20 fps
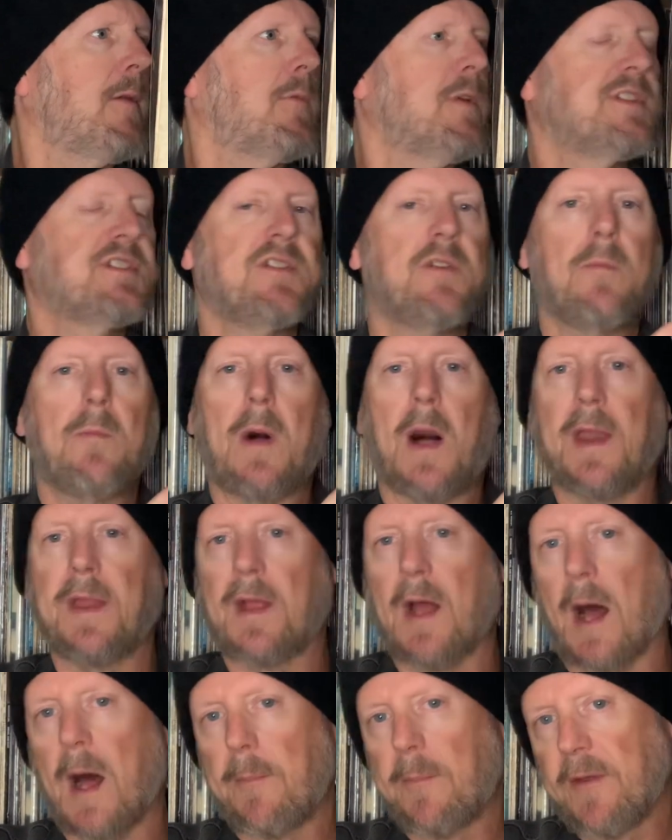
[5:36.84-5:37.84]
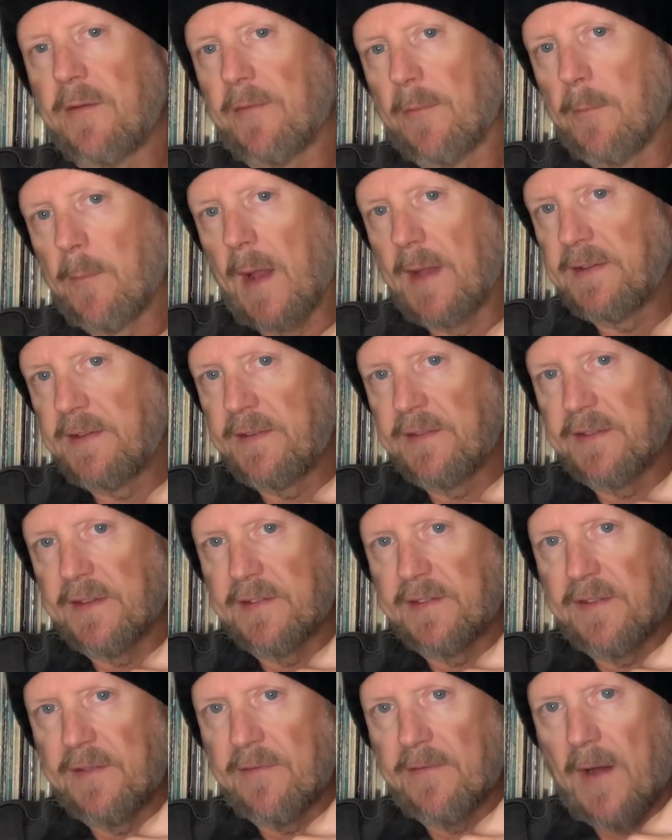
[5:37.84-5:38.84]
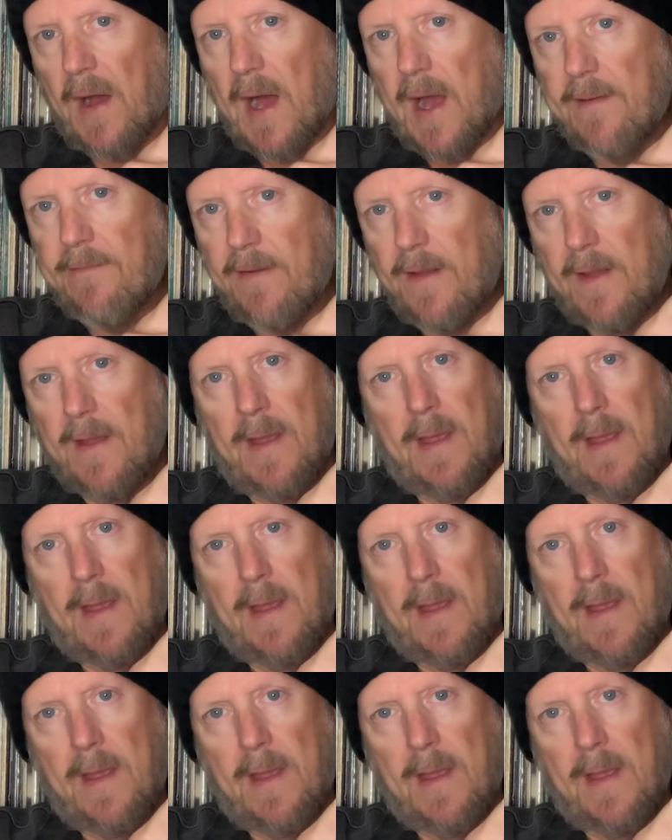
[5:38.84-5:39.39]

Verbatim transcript: original monocopy from 1965.